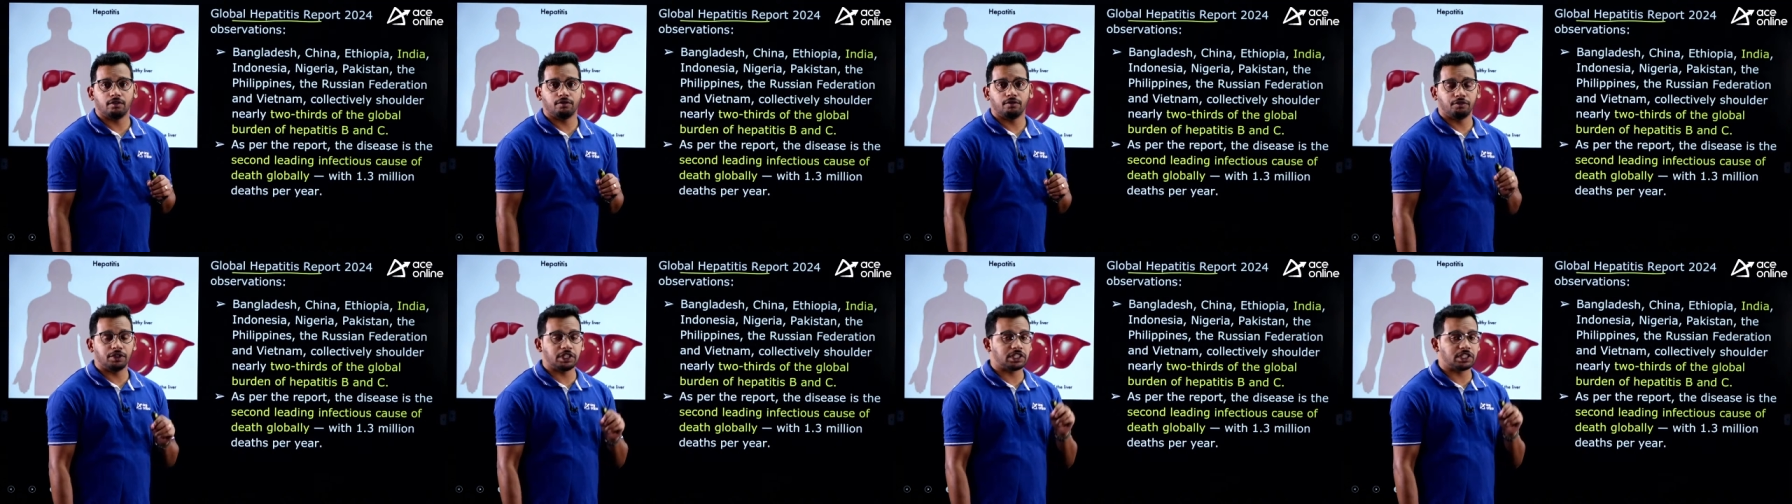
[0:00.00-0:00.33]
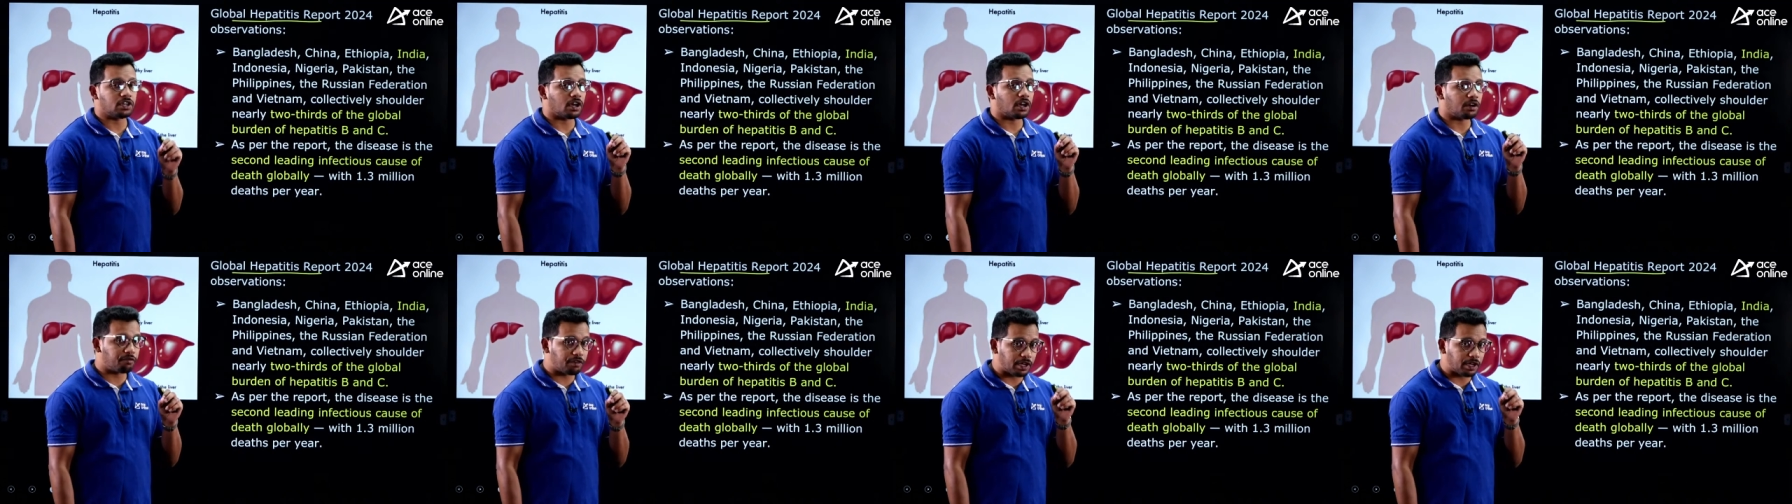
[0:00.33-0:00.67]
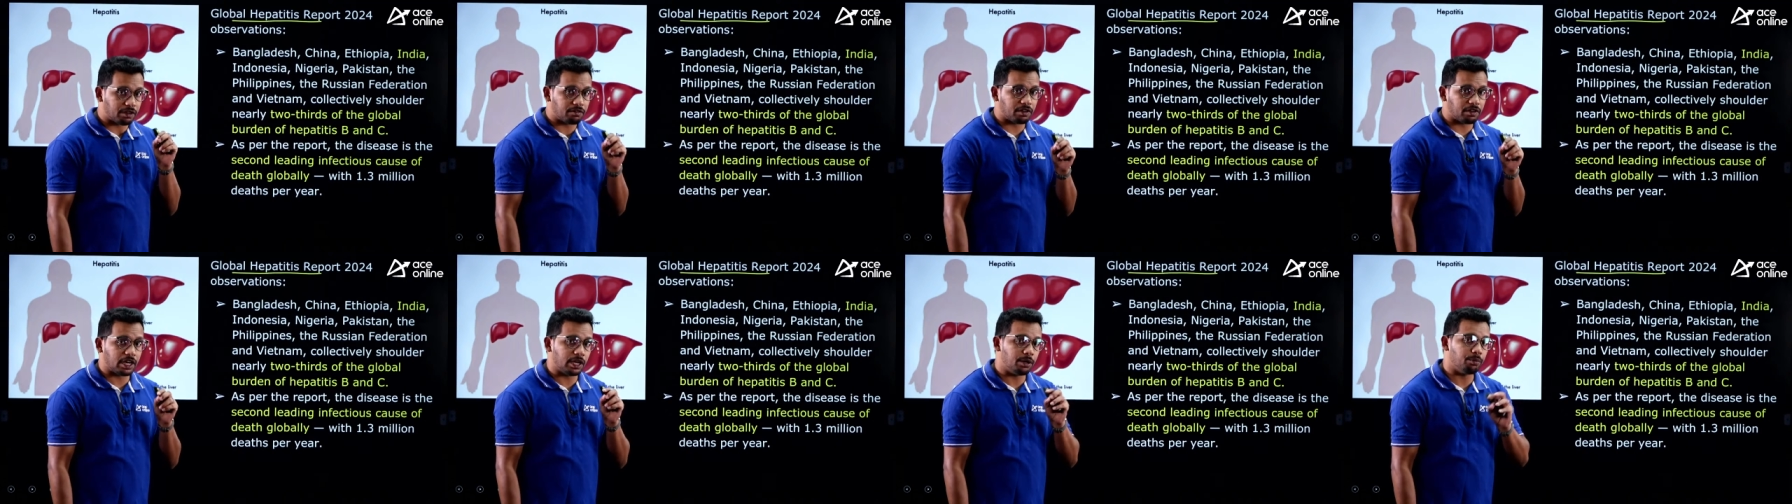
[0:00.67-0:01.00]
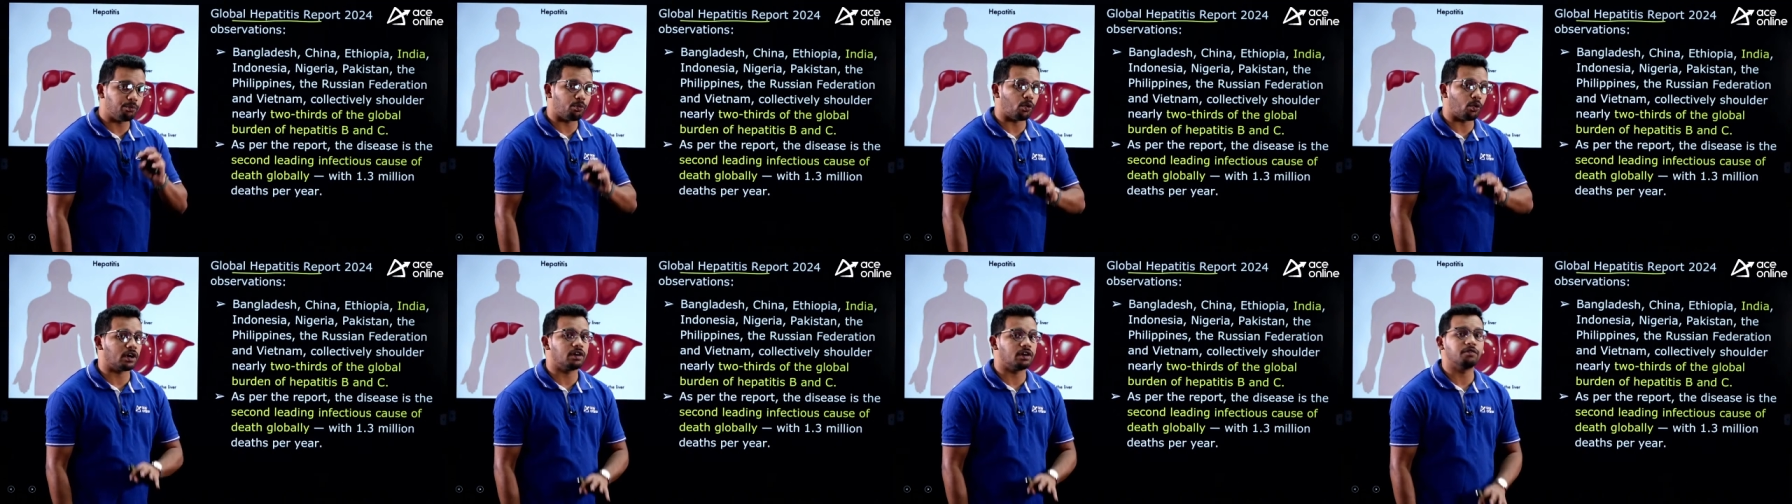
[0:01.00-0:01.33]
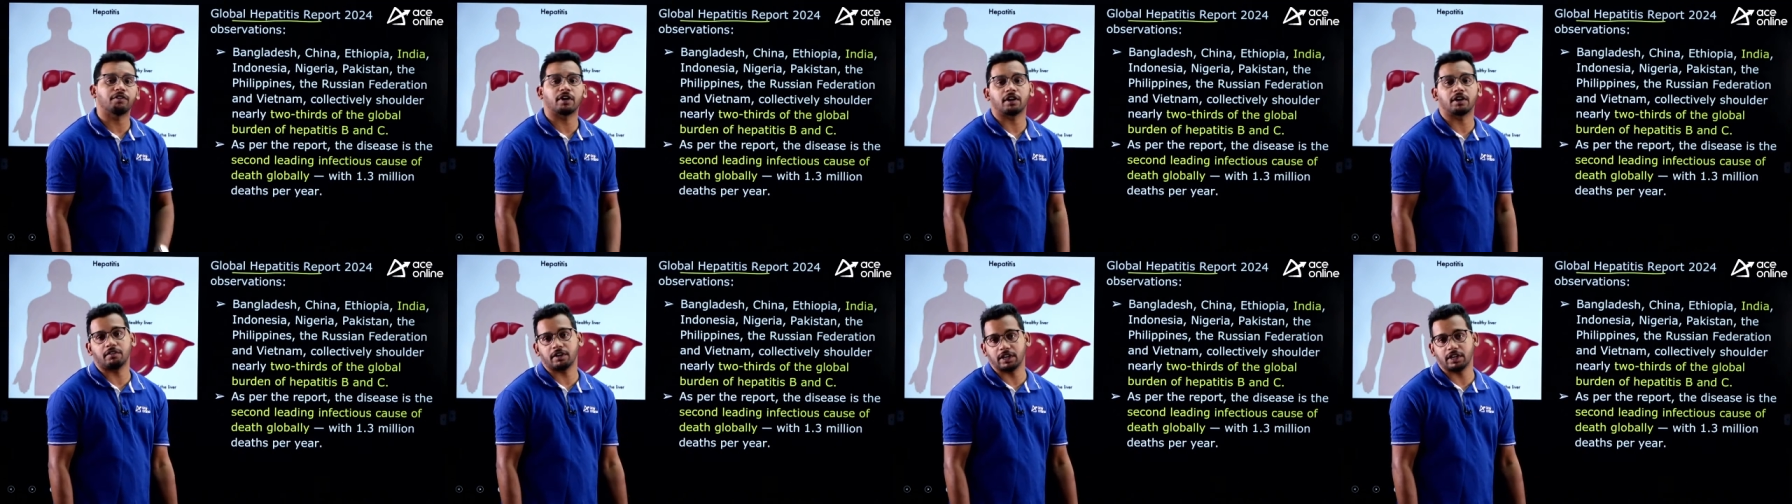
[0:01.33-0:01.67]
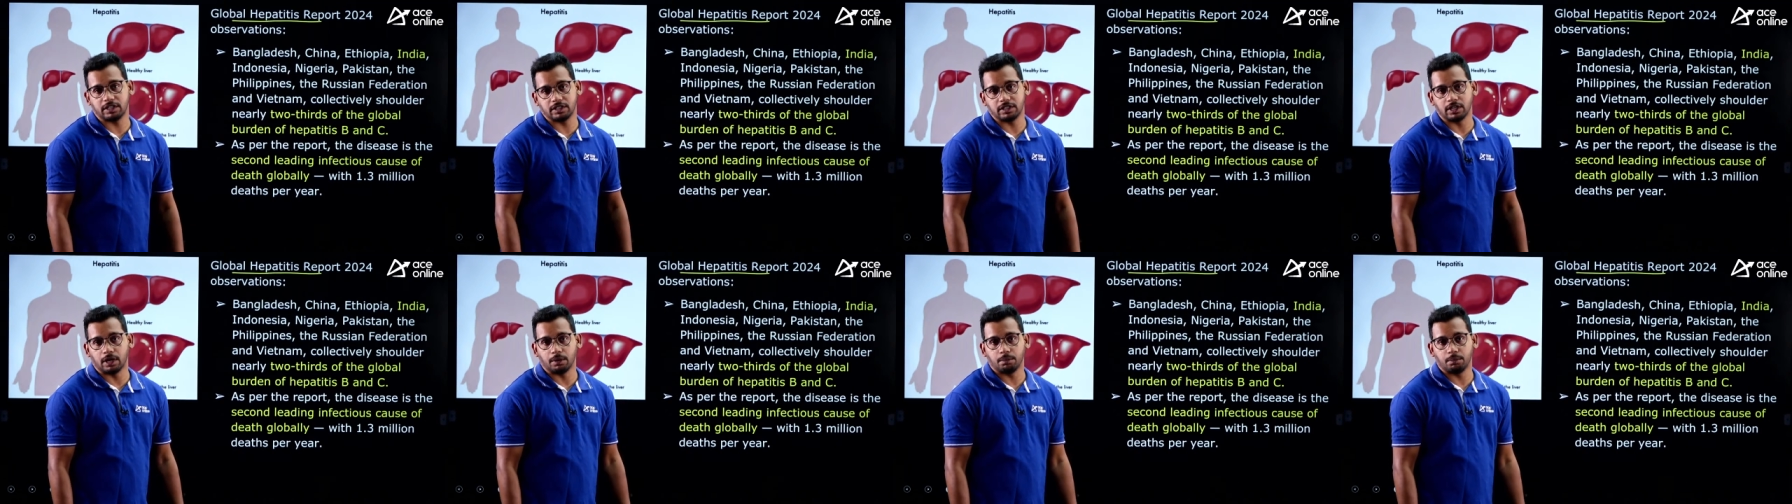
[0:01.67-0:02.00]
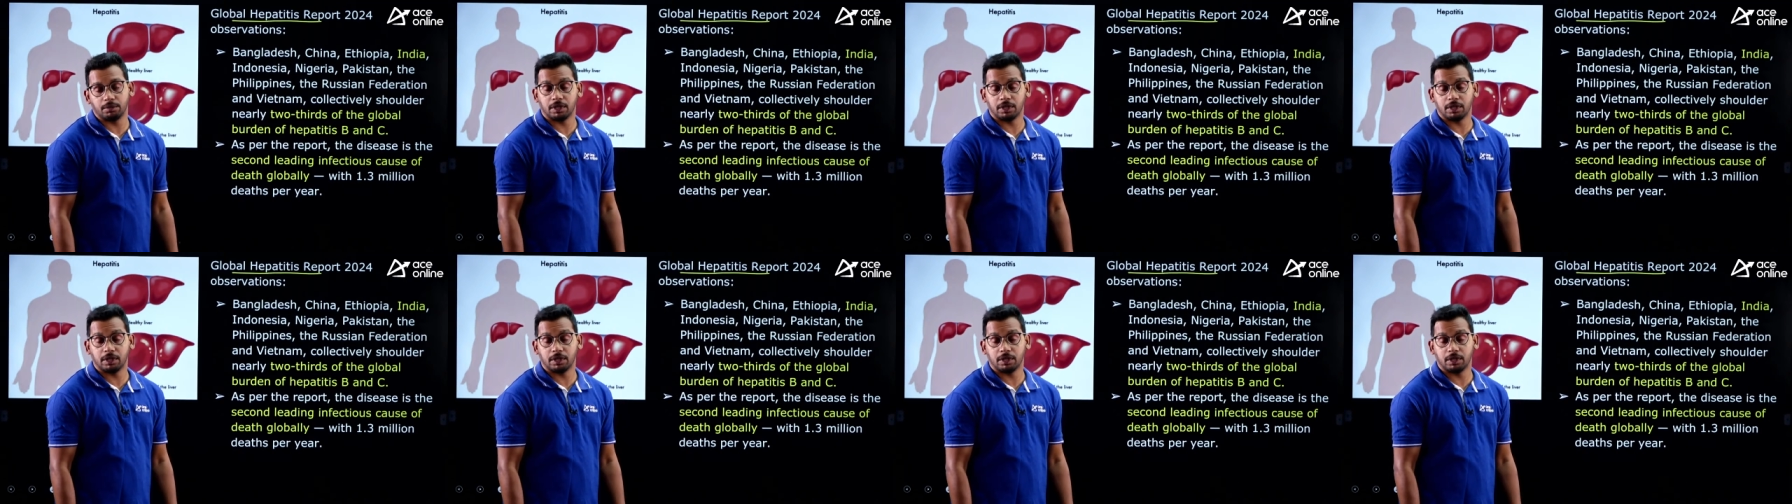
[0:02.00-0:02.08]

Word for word: which are very very important for our exam.